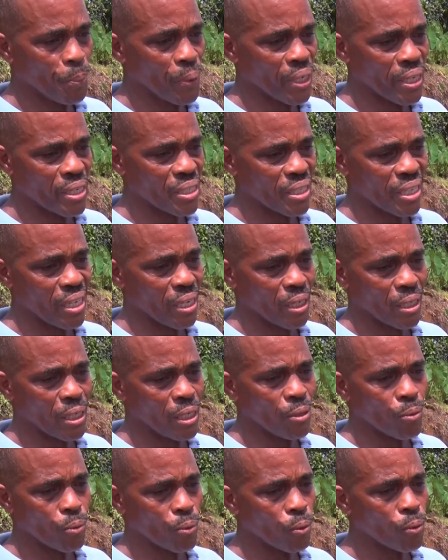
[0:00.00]
plays a
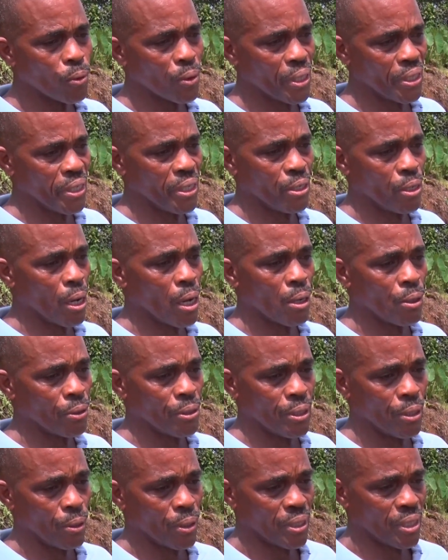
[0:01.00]
key role in
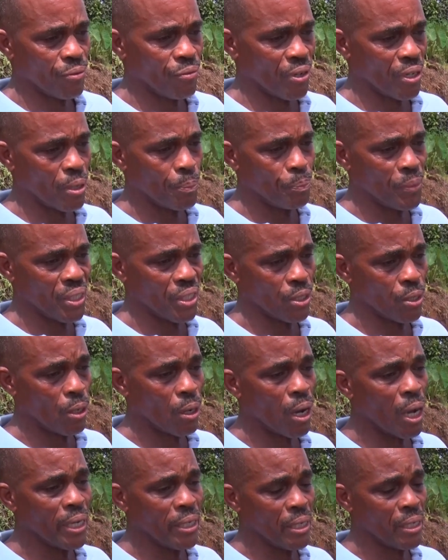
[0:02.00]
our development, in
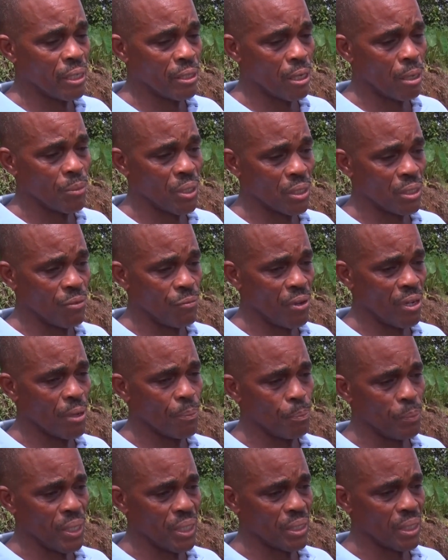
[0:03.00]
our economic
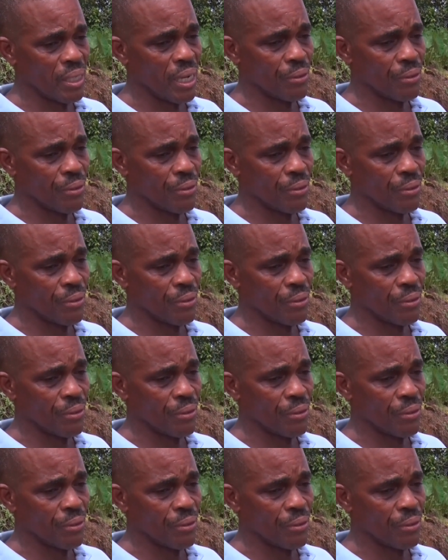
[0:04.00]
development.